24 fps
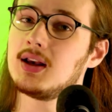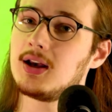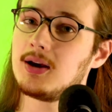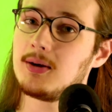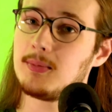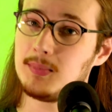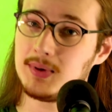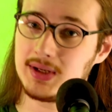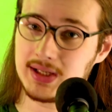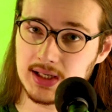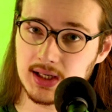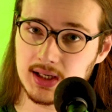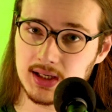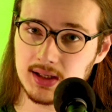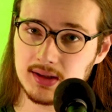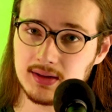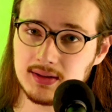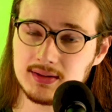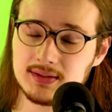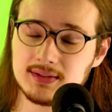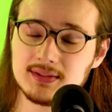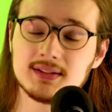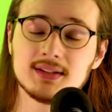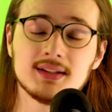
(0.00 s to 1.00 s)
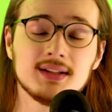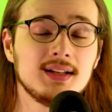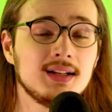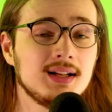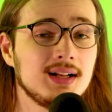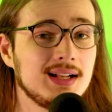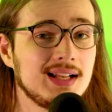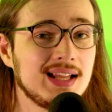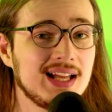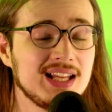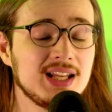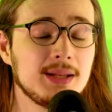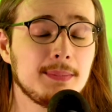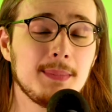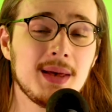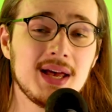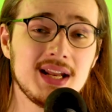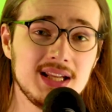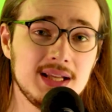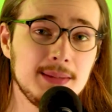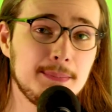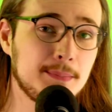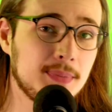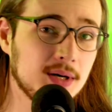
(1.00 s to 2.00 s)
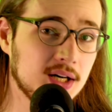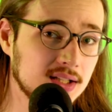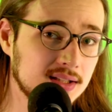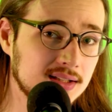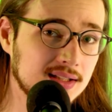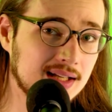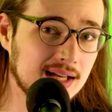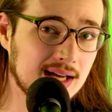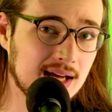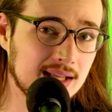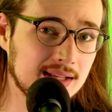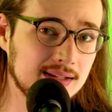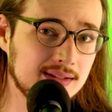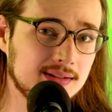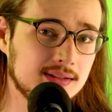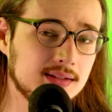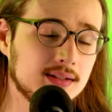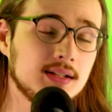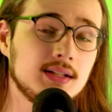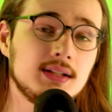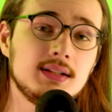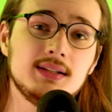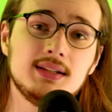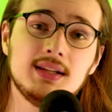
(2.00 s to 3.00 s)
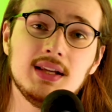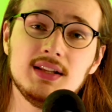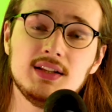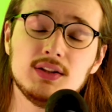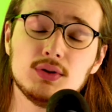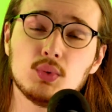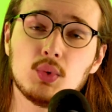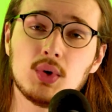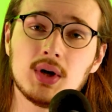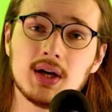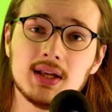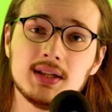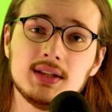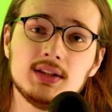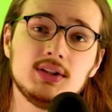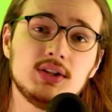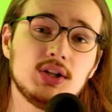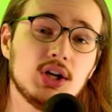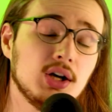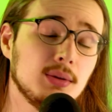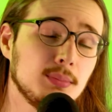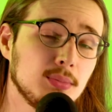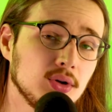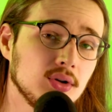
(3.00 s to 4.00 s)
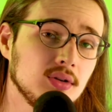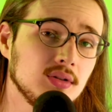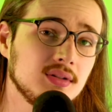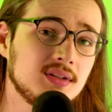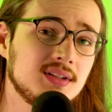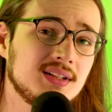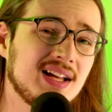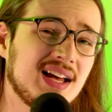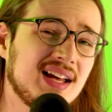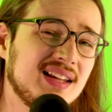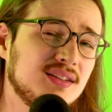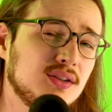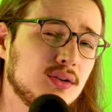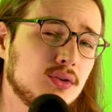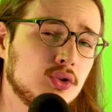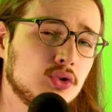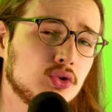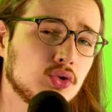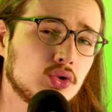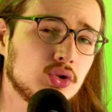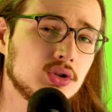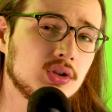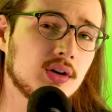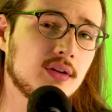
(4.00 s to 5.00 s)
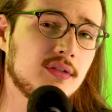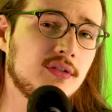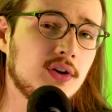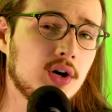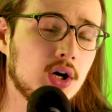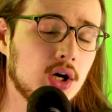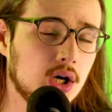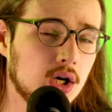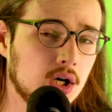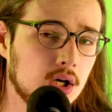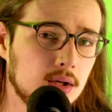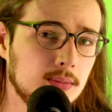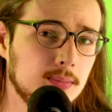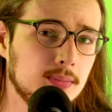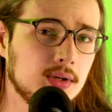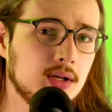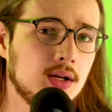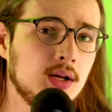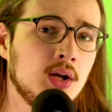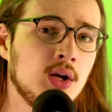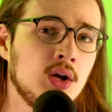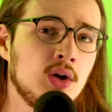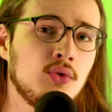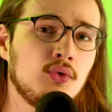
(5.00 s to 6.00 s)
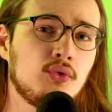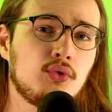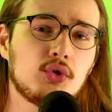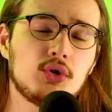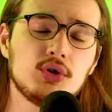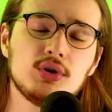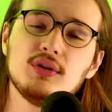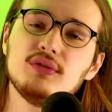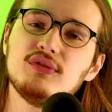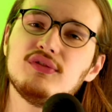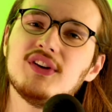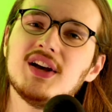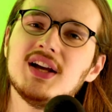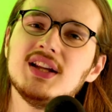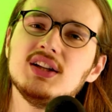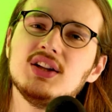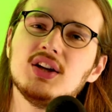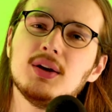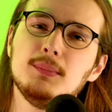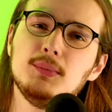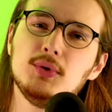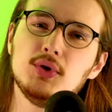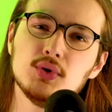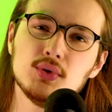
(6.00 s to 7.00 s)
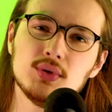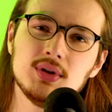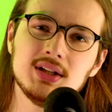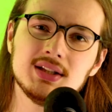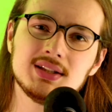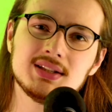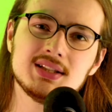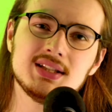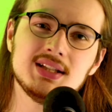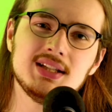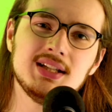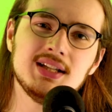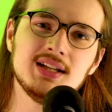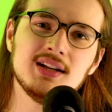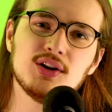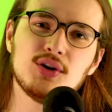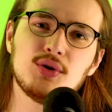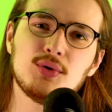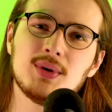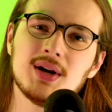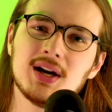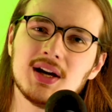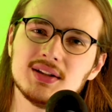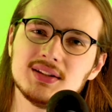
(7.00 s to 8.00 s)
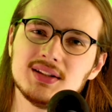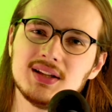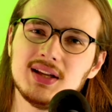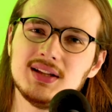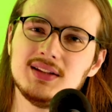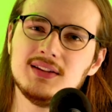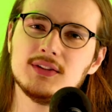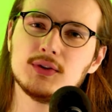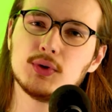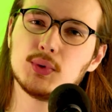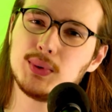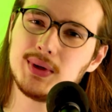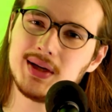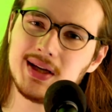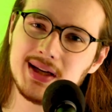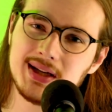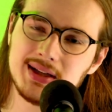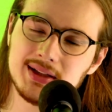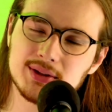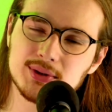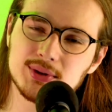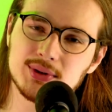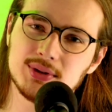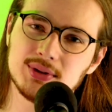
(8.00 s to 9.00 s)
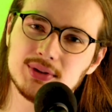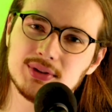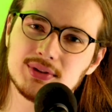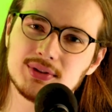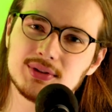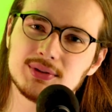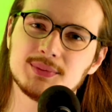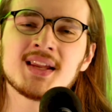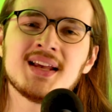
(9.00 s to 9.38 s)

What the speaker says: Because, like many podcasts, this one doubles as a sort of hub for the fan community around its creators.